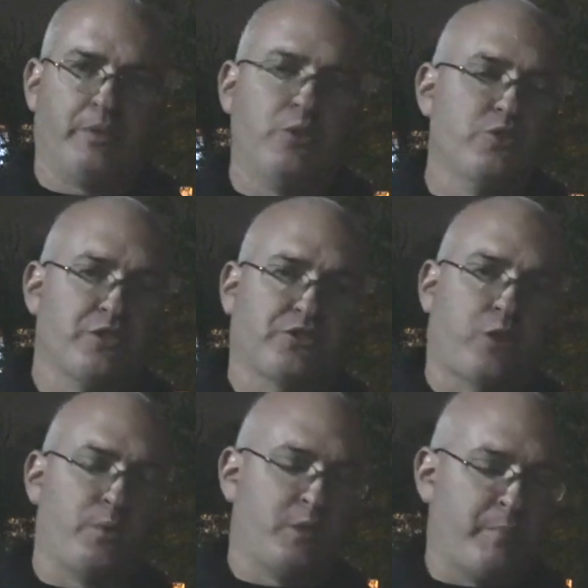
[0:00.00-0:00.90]
But usually I
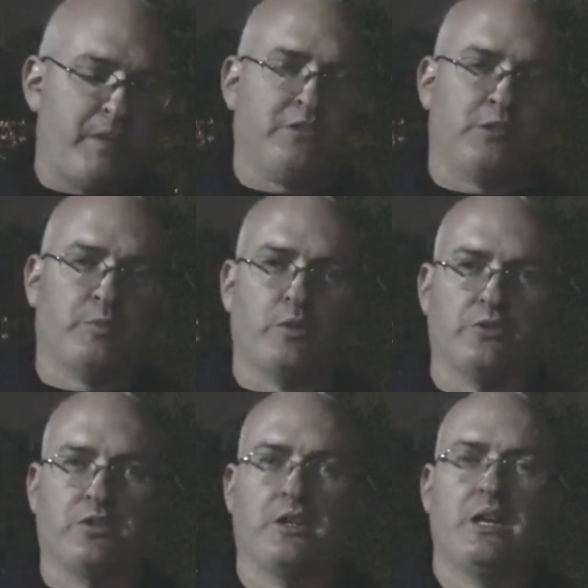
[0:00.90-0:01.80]
start with the base
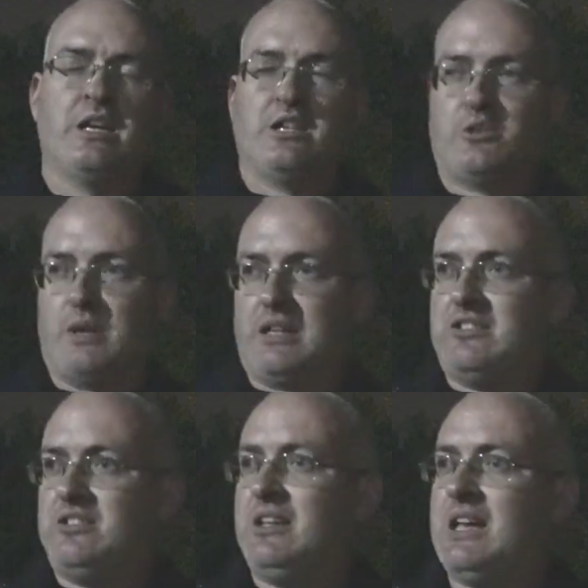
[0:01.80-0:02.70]
exposure so I can
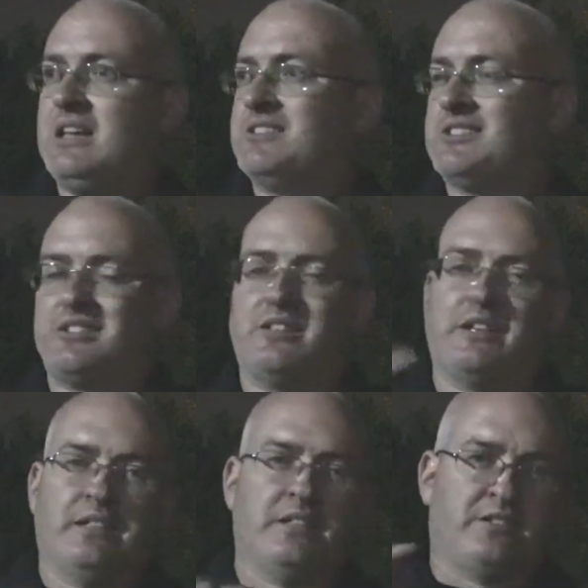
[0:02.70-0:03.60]
see any existing
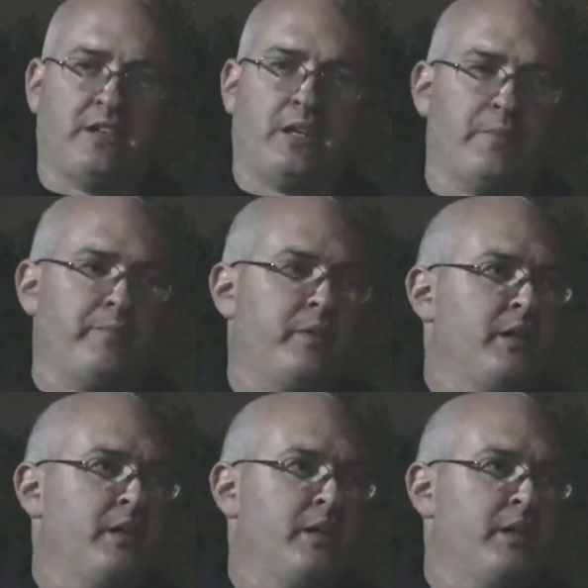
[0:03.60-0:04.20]
light that's set up